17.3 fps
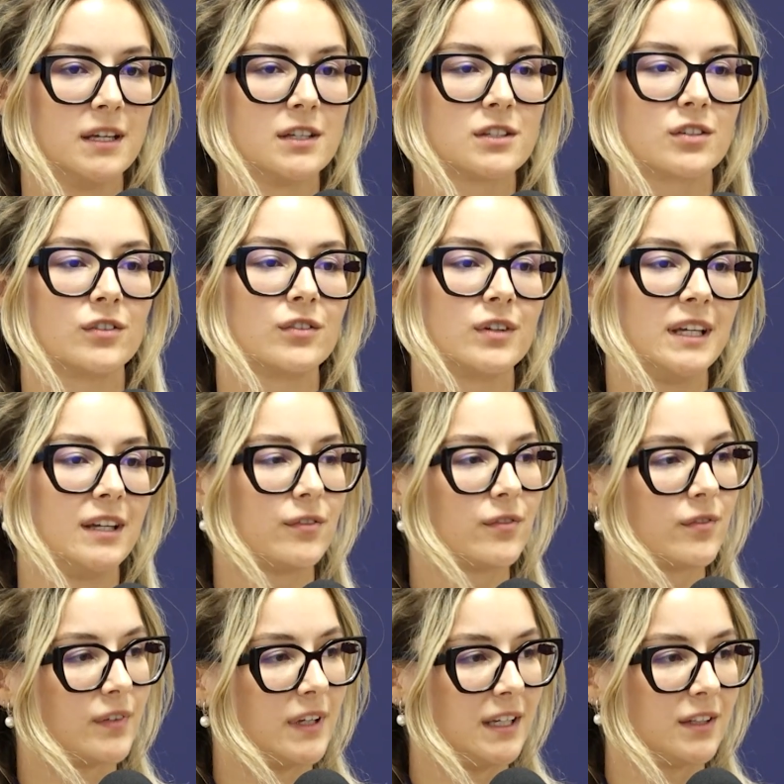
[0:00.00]
So
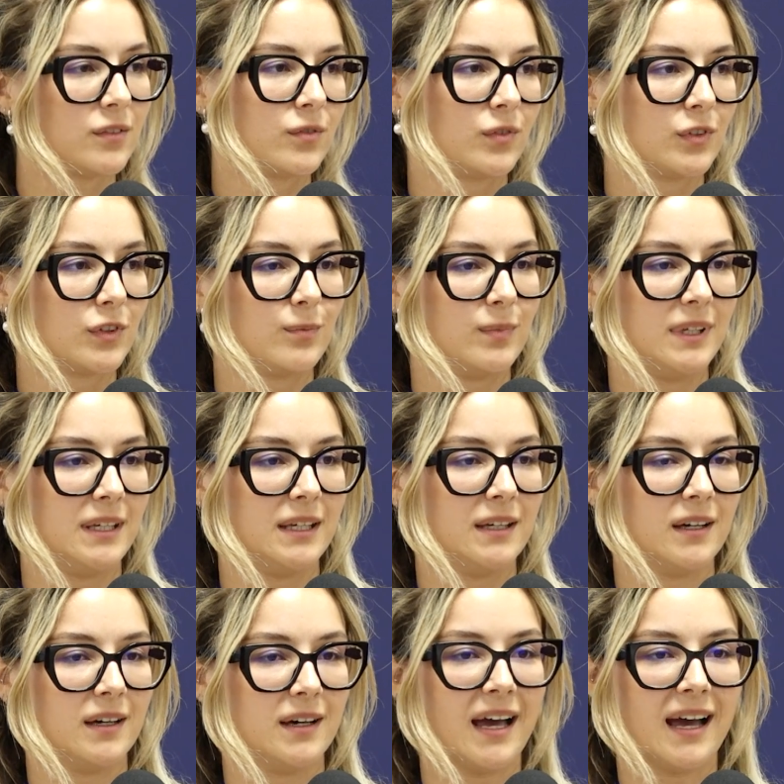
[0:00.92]
if it would
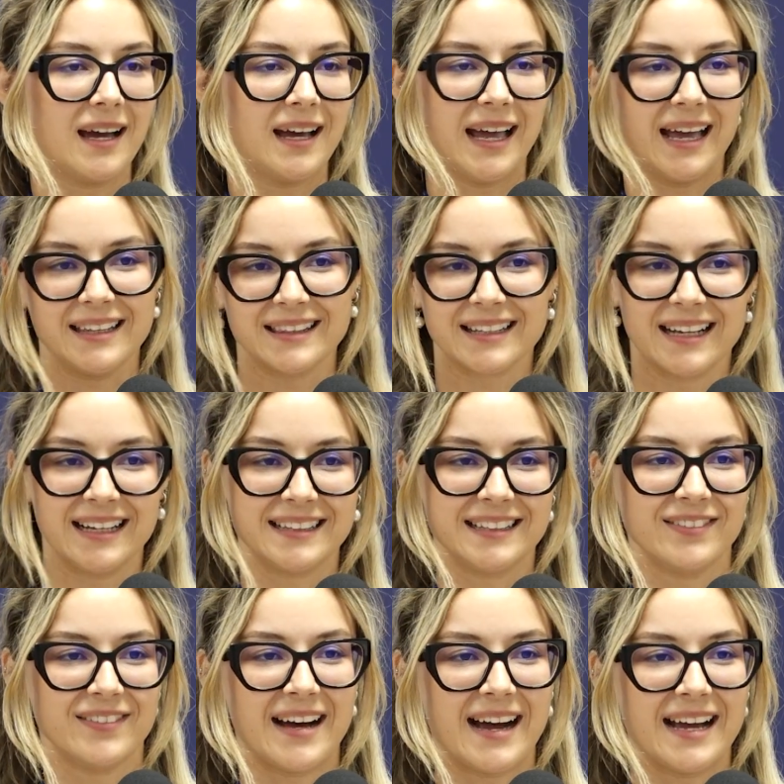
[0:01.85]
be a handheld
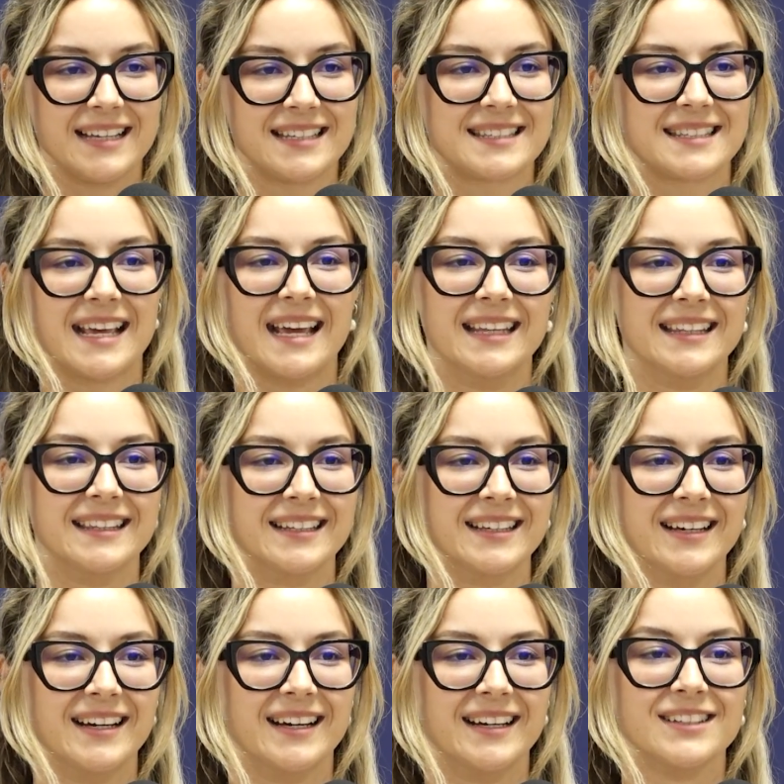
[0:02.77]
device and
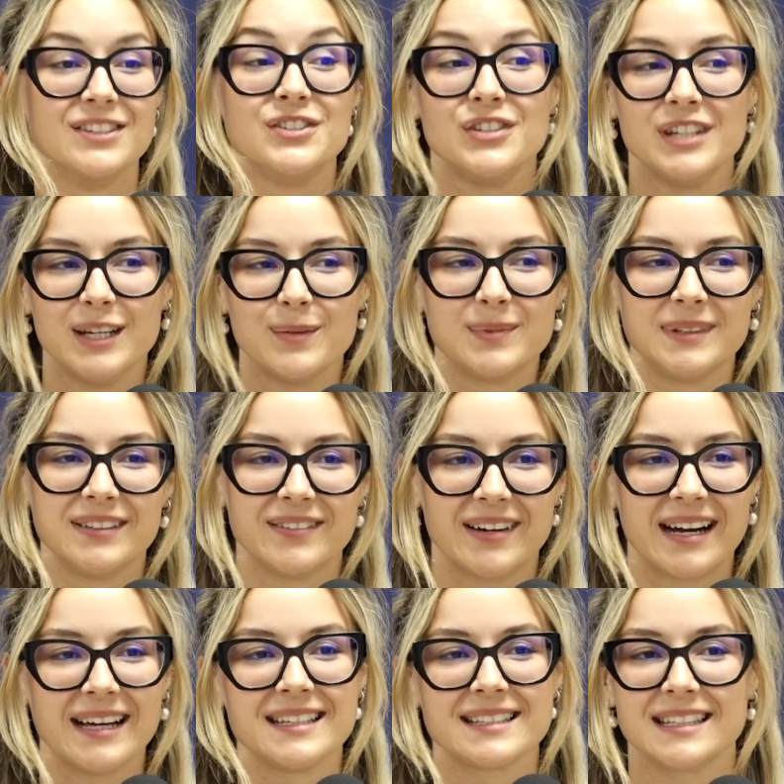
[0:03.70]
a cheap
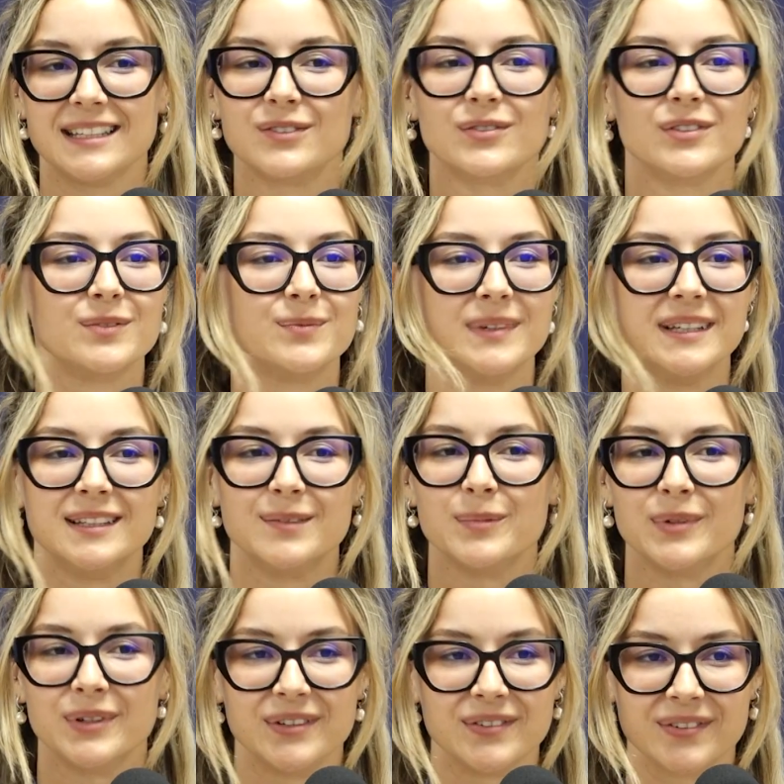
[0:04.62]
device, it would be the
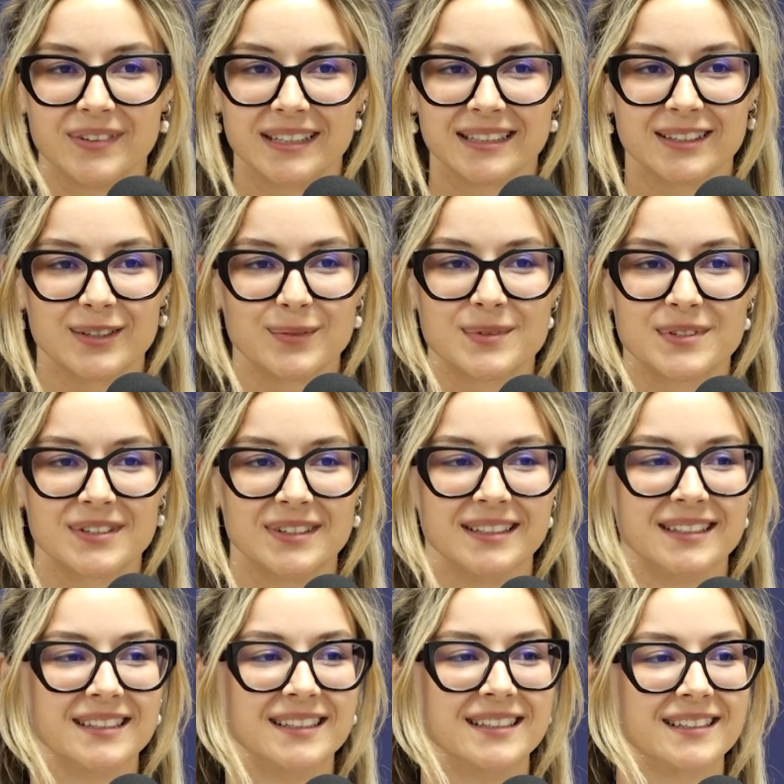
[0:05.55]
perfect
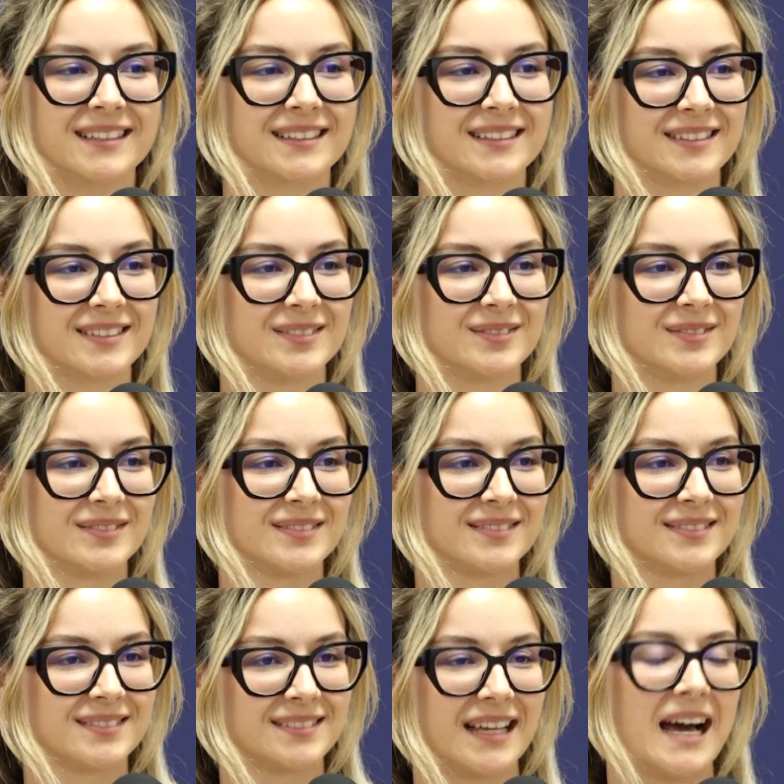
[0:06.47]
option,
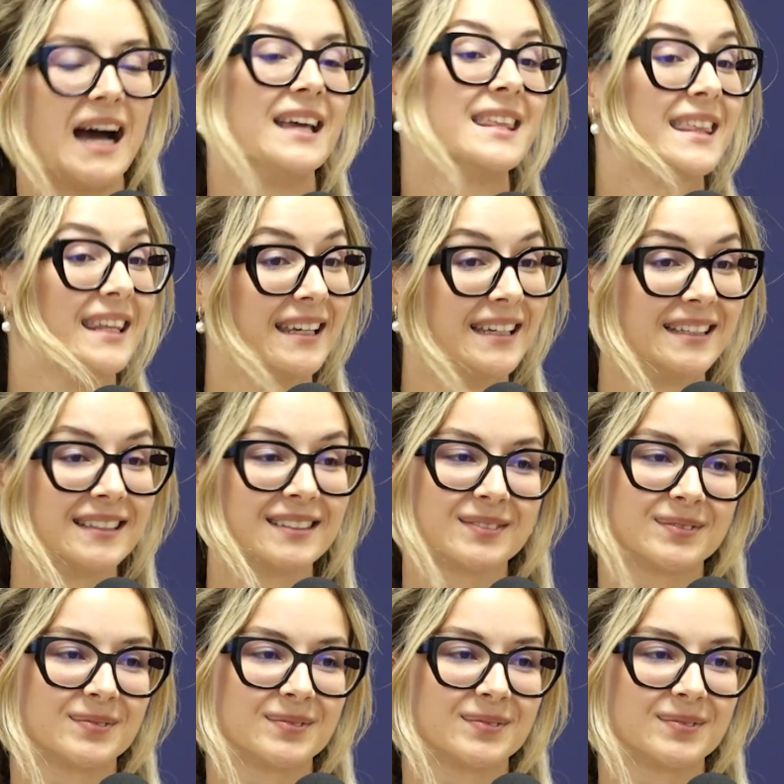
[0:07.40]
I think.